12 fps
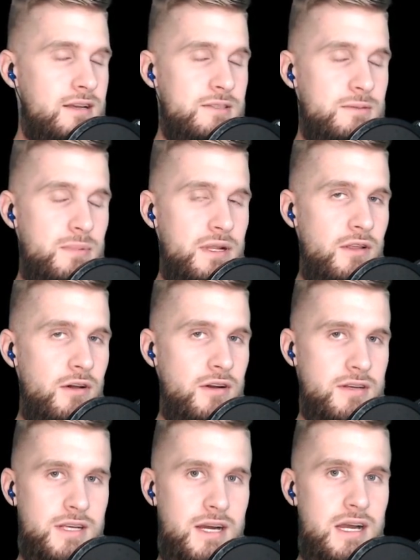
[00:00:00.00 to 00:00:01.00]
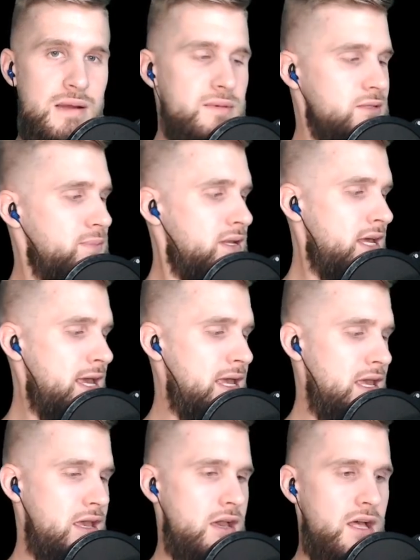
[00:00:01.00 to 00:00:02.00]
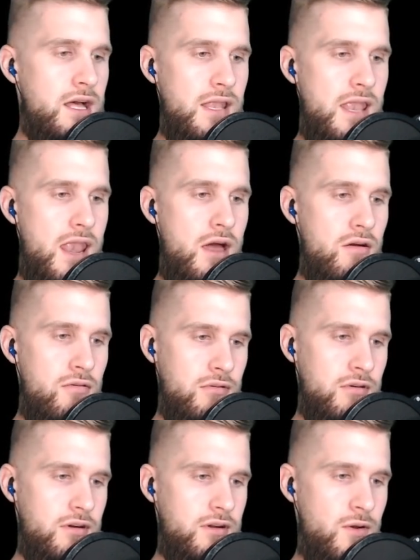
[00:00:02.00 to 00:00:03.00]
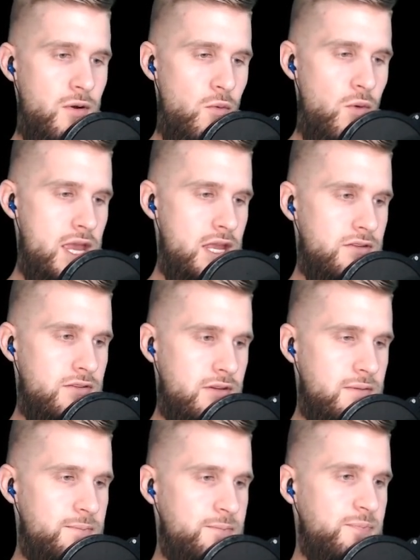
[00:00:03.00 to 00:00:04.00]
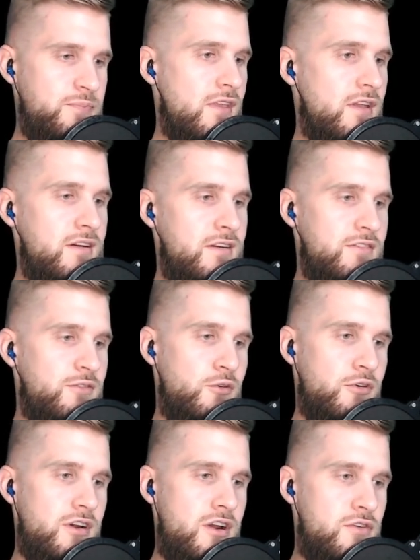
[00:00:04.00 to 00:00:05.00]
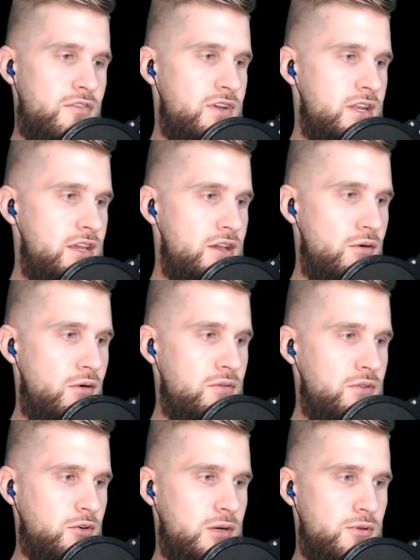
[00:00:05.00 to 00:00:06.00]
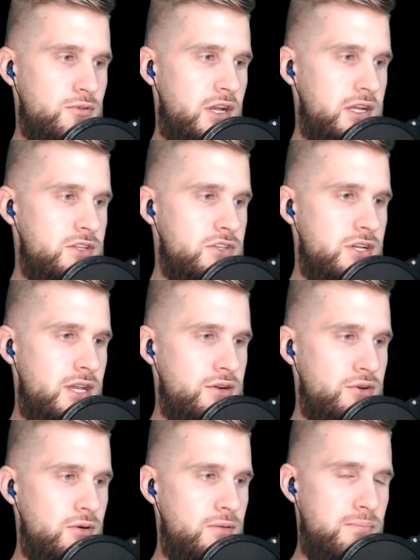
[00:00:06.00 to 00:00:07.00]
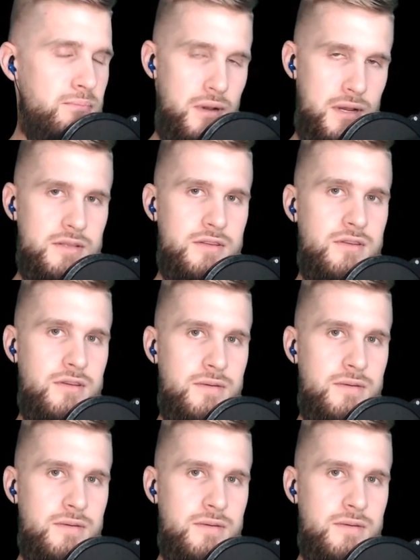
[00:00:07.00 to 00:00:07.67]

It's been a long time. It's been a long wait for another video on the Crypto Titan channel, but